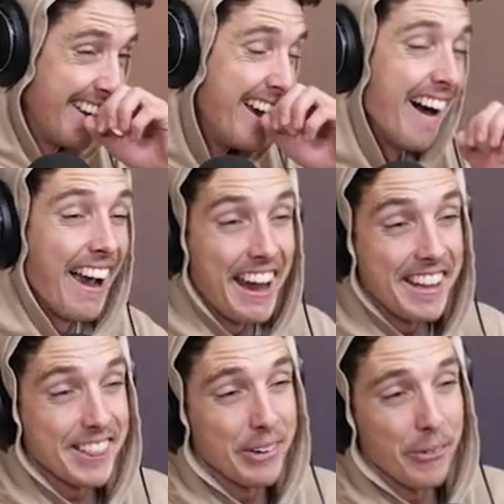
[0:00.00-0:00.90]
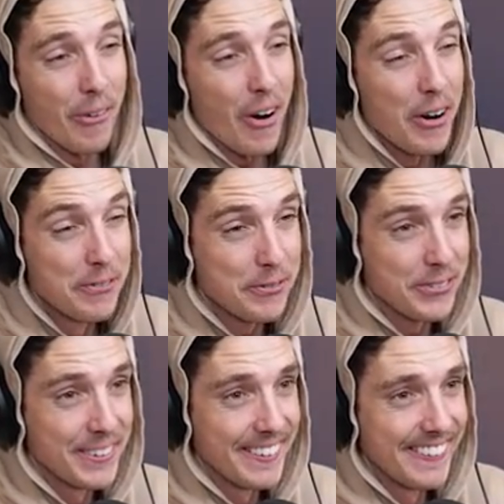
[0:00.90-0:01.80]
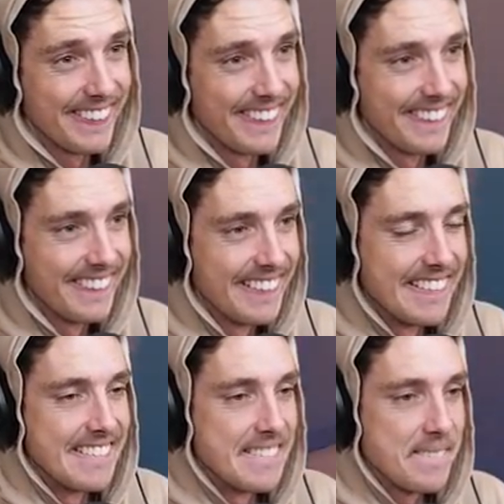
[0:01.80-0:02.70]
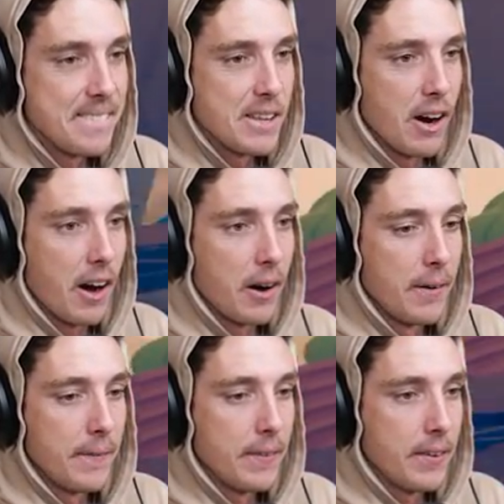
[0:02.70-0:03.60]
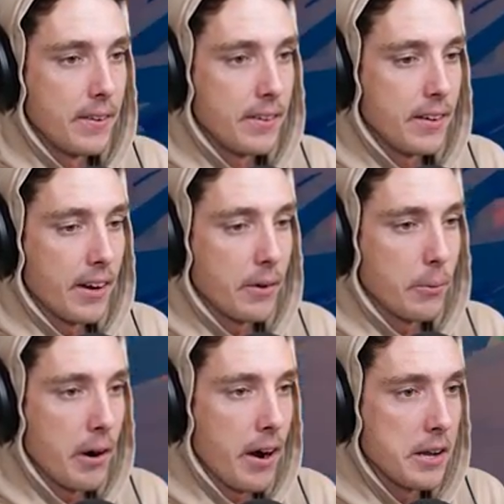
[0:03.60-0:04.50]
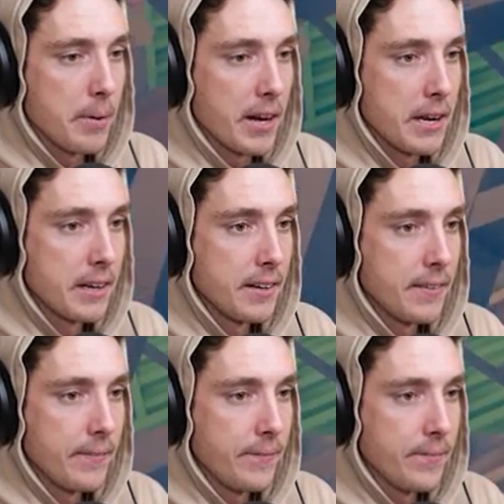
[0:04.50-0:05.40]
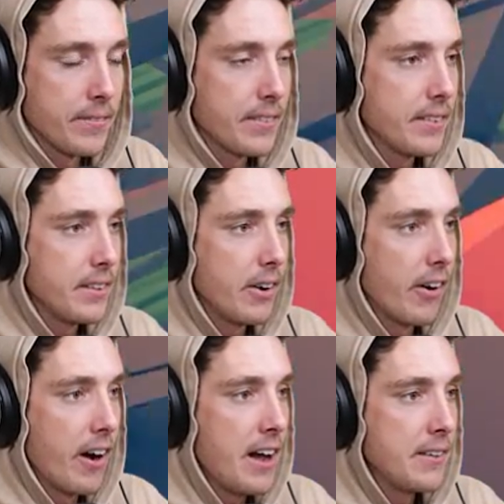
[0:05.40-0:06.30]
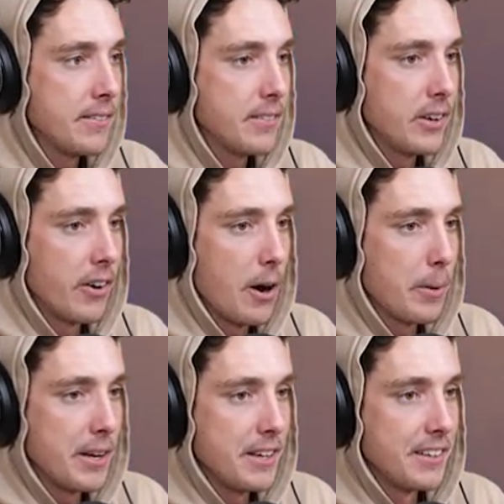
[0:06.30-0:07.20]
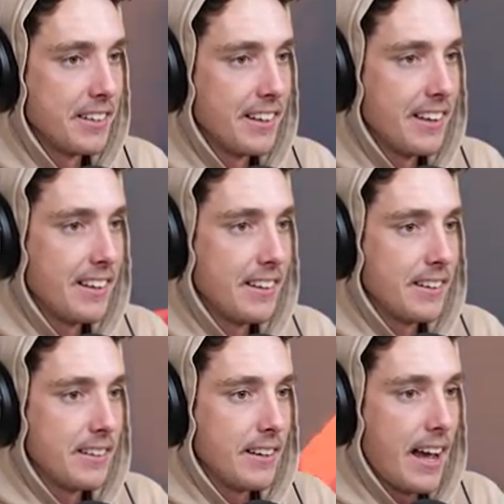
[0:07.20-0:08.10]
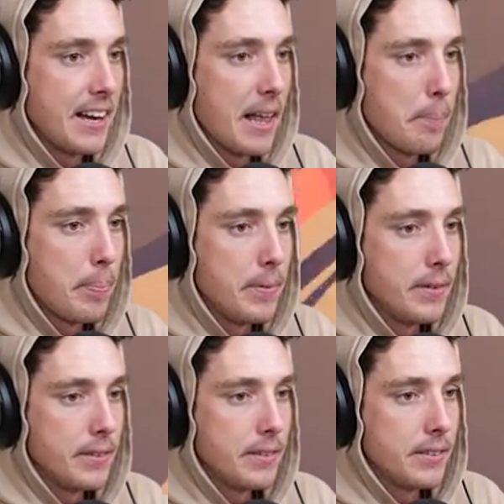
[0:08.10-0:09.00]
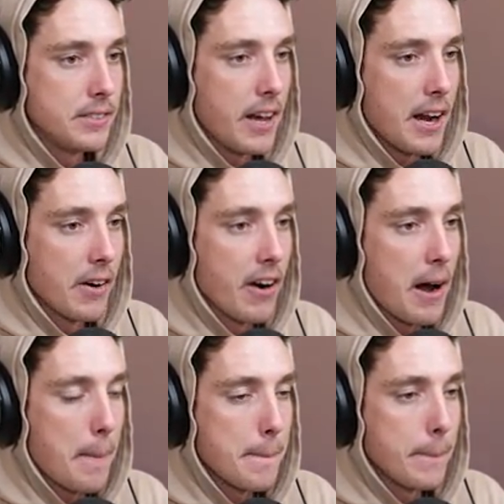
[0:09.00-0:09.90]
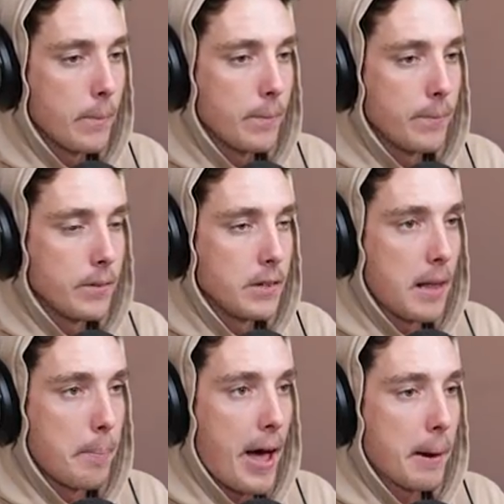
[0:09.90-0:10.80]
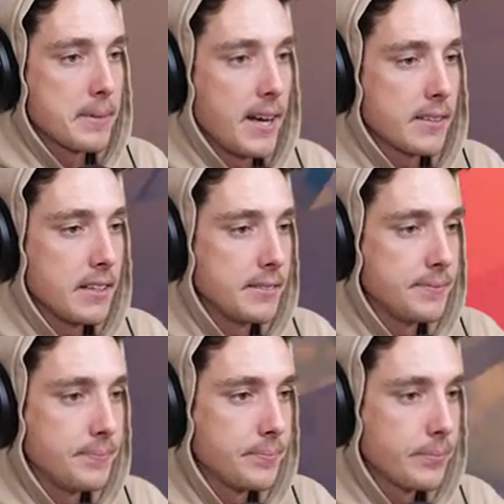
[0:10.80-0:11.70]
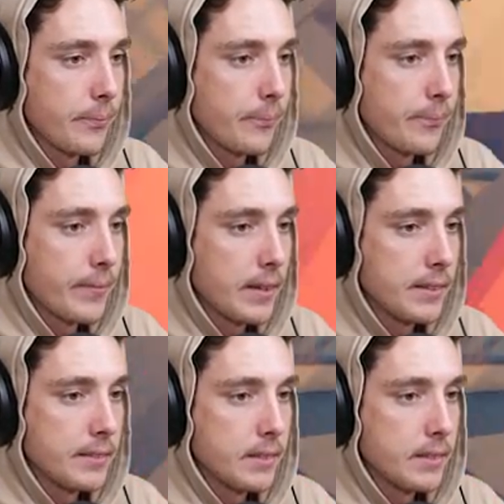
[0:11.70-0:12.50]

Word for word: I hit the oh roof! Oh my god, you just went through the roof. Ugh. Uh, oh, Where are you, buddy? I've landed just outside. You're alright. Outside. You're alright, buddy. Ah, my head. Hey, did that? Yep, I'm good. Is your head all right? That bag protected? Yeah, just landed on it.